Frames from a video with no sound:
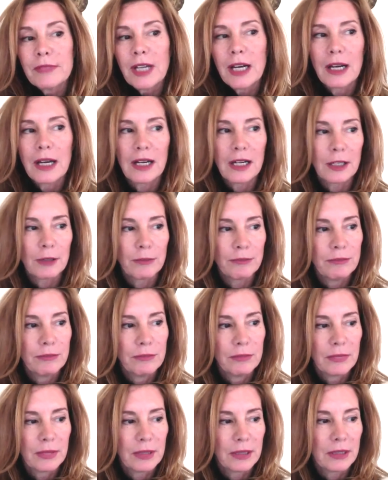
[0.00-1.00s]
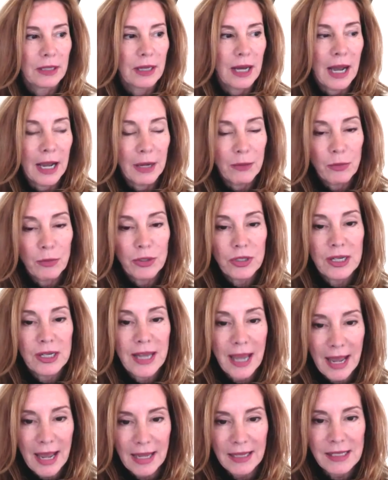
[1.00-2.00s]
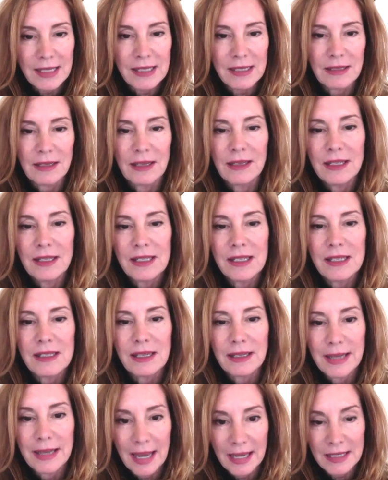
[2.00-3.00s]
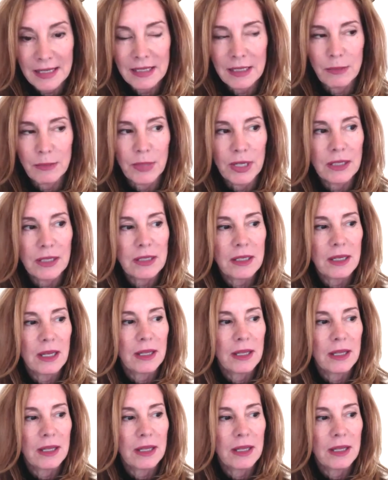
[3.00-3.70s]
um, I would guess, and this is a guesstimate,